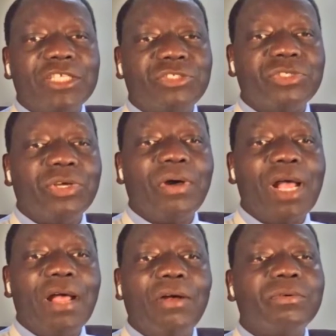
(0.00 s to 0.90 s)
to know
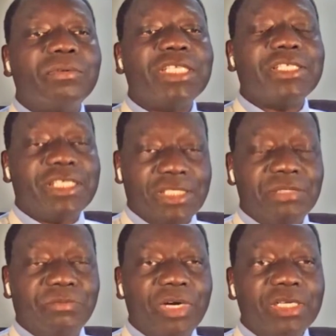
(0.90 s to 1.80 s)
how the
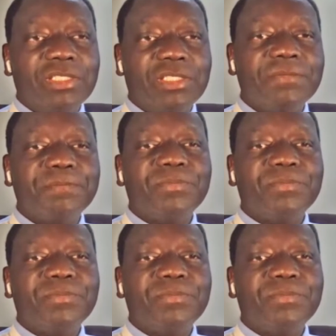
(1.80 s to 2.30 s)
system works